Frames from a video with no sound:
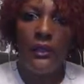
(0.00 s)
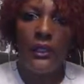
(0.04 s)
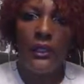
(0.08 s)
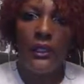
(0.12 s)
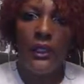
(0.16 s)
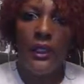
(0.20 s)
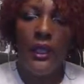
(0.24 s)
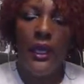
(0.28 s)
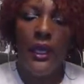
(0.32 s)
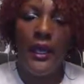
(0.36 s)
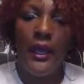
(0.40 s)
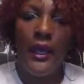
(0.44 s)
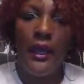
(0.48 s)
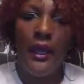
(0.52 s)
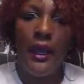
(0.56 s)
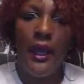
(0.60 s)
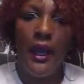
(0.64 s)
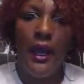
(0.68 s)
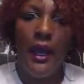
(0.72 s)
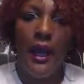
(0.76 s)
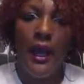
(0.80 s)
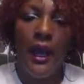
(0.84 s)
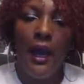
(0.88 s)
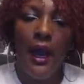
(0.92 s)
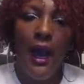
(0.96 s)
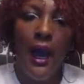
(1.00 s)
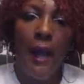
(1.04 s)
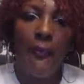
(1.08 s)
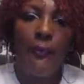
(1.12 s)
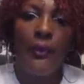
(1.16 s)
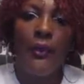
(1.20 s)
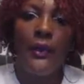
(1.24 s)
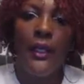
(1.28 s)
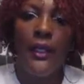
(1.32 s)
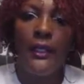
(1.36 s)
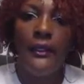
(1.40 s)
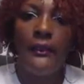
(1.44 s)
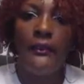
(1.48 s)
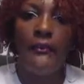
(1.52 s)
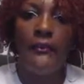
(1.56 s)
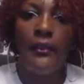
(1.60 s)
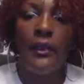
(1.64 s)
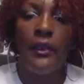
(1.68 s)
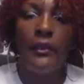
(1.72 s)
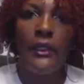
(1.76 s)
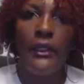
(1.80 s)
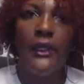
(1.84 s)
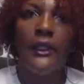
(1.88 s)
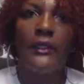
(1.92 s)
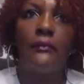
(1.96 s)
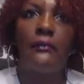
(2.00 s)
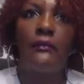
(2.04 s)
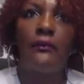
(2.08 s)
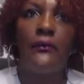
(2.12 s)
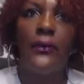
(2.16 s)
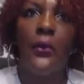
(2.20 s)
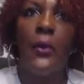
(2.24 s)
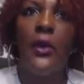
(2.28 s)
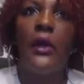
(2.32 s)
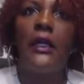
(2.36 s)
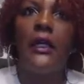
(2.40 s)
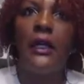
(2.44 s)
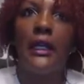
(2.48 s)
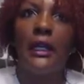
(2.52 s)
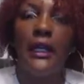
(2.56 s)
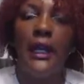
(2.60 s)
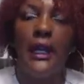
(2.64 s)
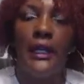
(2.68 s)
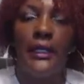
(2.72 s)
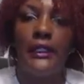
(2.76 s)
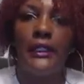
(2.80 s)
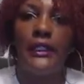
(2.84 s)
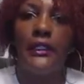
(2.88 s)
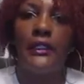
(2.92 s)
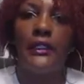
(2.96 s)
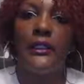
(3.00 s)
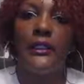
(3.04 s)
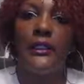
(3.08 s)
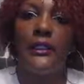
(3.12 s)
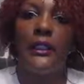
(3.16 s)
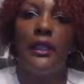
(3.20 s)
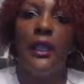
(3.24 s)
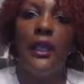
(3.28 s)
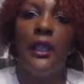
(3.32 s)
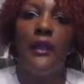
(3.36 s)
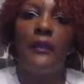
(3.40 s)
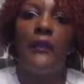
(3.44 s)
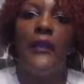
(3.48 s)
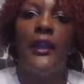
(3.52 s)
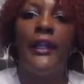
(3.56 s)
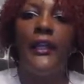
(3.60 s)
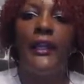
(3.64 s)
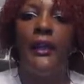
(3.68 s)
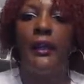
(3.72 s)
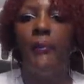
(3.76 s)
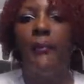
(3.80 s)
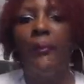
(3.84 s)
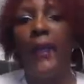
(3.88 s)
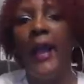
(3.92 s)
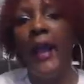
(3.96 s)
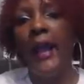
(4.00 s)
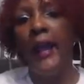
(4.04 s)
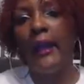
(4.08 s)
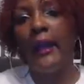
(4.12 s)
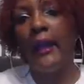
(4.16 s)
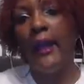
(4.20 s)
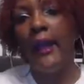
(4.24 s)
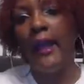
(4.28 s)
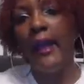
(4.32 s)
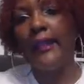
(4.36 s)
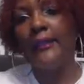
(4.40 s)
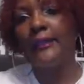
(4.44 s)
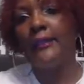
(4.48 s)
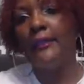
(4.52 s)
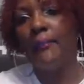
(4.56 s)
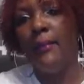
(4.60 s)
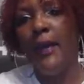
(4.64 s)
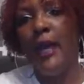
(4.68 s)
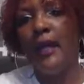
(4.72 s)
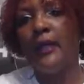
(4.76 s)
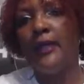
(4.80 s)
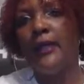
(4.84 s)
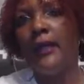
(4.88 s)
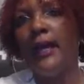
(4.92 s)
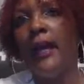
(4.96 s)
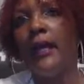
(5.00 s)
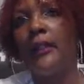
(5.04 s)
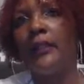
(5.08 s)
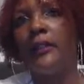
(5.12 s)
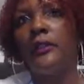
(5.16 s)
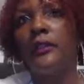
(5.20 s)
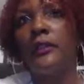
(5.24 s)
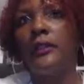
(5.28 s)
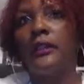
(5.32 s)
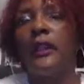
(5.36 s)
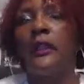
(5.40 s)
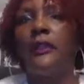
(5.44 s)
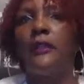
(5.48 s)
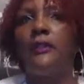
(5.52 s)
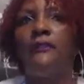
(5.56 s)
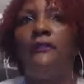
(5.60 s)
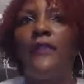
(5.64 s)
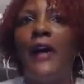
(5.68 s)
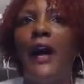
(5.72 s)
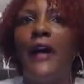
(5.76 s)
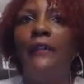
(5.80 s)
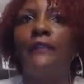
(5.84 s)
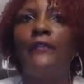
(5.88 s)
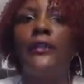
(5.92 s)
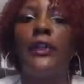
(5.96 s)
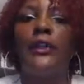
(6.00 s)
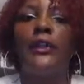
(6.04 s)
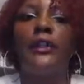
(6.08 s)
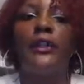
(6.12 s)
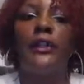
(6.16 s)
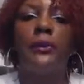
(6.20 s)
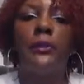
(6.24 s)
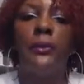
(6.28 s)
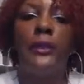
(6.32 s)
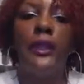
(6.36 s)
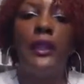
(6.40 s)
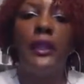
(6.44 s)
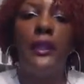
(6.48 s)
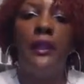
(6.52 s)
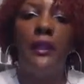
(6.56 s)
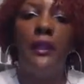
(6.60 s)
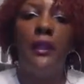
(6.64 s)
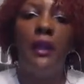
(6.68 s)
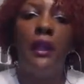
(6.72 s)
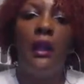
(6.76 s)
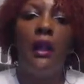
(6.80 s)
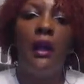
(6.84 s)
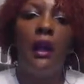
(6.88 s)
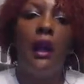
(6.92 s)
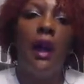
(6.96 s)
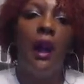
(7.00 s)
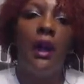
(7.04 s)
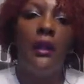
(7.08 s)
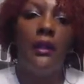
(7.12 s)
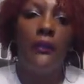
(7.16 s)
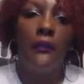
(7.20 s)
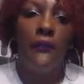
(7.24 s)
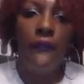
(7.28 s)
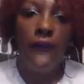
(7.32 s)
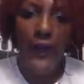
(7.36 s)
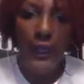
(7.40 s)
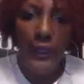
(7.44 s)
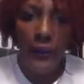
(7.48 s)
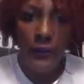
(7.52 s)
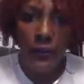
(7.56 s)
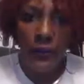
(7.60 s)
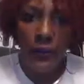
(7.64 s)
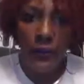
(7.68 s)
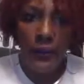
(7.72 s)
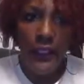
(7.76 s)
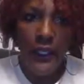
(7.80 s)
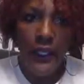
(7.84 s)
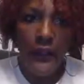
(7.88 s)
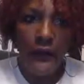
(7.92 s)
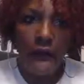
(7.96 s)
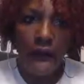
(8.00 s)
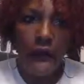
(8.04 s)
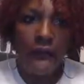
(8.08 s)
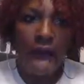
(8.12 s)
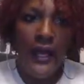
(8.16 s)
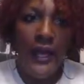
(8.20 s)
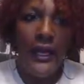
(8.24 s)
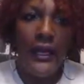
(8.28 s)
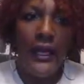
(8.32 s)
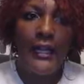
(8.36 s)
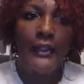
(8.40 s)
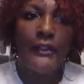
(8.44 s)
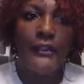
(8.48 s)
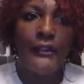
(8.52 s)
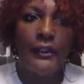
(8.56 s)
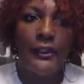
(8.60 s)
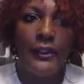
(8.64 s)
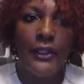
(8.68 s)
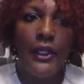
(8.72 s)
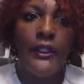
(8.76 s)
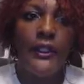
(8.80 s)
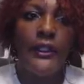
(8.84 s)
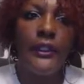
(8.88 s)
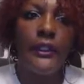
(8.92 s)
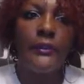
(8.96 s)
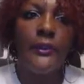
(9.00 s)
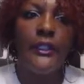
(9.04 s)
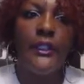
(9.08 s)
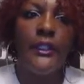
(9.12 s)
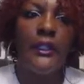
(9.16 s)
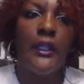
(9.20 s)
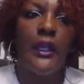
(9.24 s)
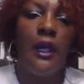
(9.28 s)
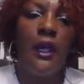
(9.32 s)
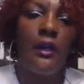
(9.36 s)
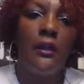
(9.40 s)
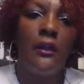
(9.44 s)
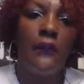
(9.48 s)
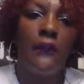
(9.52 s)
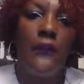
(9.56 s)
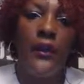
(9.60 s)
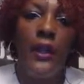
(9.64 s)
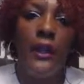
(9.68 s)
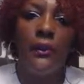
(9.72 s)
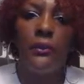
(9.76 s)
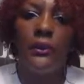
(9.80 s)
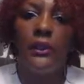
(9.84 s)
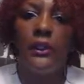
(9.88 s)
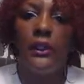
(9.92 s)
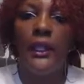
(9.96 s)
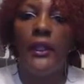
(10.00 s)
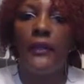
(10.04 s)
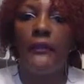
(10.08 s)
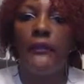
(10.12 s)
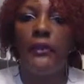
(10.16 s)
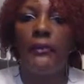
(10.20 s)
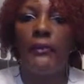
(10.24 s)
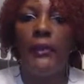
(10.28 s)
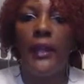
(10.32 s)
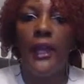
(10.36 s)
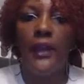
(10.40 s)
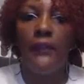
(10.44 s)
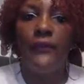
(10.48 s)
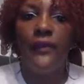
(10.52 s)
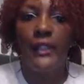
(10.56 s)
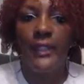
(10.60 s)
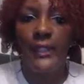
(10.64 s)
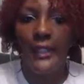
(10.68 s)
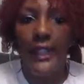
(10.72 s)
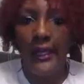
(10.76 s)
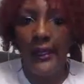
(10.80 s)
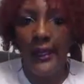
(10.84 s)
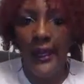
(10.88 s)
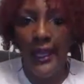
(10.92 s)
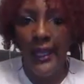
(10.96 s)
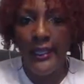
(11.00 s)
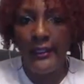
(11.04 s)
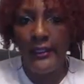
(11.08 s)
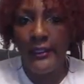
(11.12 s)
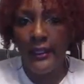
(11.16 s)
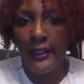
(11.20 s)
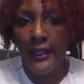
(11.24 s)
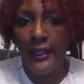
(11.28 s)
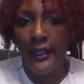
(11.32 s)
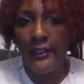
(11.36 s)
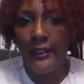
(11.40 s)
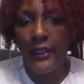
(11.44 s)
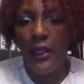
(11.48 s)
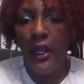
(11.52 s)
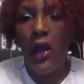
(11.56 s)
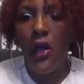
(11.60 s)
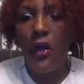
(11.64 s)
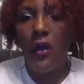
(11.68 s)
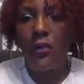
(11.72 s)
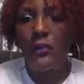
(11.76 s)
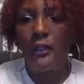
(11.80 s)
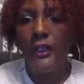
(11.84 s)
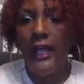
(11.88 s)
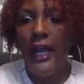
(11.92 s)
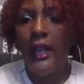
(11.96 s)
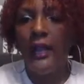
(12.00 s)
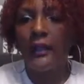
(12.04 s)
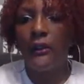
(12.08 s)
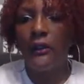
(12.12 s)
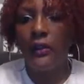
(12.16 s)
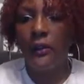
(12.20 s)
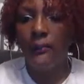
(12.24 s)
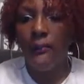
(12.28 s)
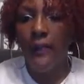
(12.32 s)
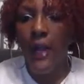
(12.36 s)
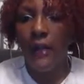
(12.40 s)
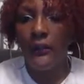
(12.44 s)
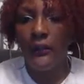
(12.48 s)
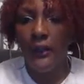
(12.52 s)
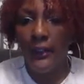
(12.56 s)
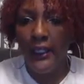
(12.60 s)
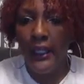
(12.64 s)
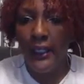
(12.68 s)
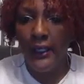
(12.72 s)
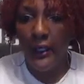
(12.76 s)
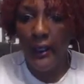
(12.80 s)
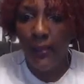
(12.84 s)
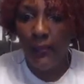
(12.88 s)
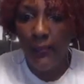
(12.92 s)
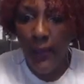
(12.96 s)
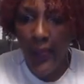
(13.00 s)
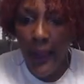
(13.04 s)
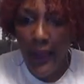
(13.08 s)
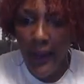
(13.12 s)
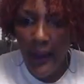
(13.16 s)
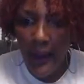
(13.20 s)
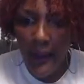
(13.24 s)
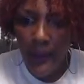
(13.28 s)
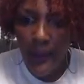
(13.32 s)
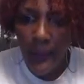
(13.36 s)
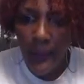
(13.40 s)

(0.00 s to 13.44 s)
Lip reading: to operate on collections, they get back X amount of dollars. It's $5.33 on the federal level, $5.33 on the federal level, but every state has its own dollar amount that they get back.